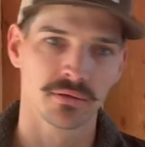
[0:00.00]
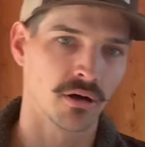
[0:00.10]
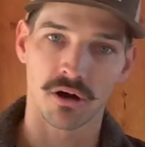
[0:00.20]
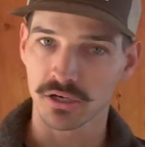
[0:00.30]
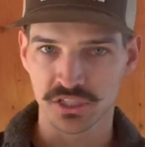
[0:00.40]

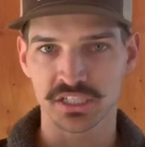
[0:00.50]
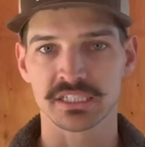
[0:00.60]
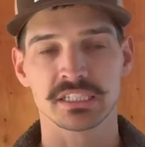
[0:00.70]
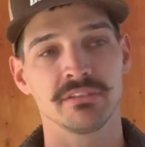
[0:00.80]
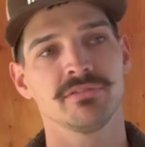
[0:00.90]

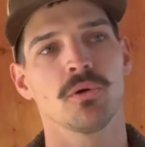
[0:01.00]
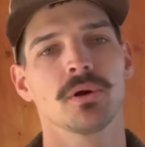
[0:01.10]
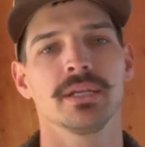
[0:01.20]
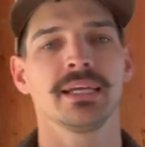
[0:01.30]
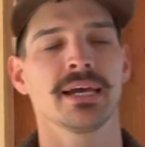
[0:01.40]
R64
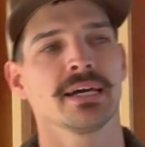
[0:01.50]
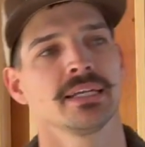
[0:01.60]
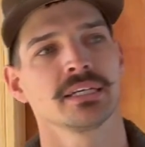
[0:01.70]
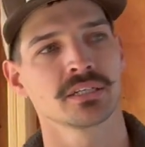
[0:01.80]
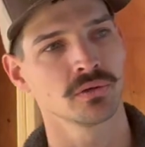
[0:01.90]
in the
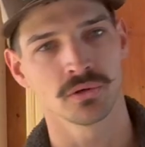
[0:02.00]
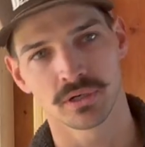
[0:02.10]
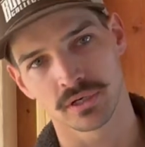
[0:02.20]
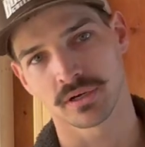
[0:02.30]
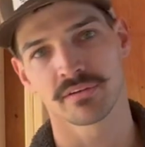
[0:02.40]
attic,
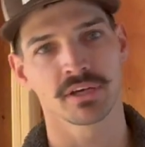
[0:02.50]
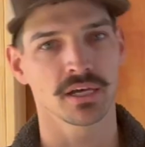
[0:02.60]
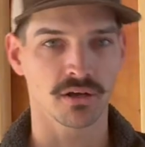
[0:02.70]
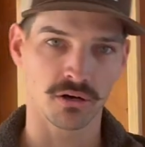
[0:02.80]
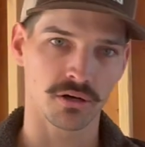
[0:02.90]
or I've
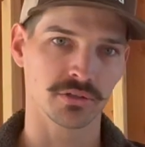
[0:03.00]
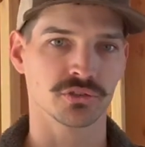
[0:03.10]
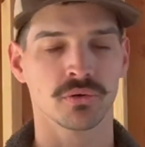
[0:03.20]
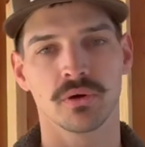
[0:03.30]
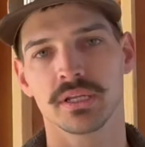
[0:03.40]
got
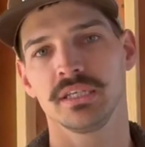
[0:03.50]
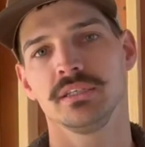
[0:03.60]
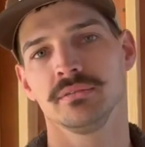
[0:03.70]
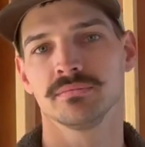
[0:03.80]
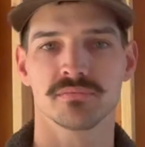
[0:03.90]
R26